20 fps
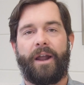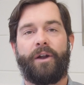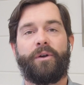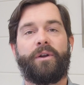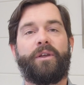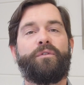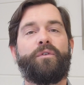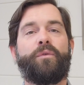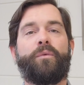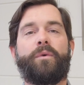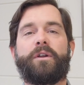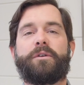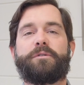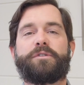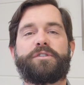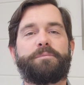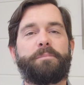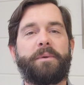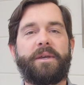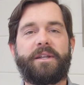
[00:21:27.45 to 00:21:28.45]
I don't even want to
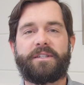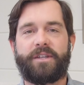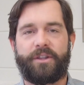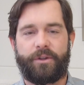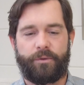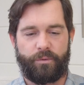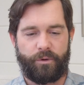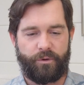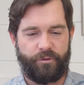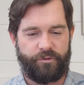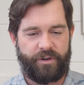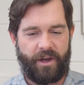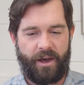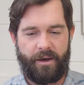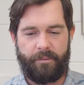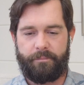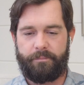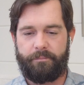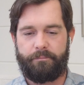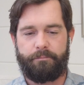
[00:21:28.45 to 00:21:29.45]
speak to the
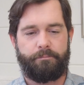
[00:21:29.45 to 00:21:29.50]
rooftop